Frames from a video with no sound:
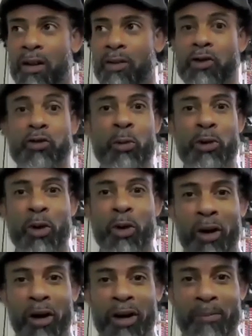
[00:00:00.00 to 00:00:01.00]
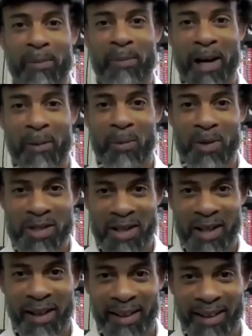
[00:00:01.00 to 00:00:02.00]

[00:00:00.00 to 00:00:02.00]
troubadour, my mom would say.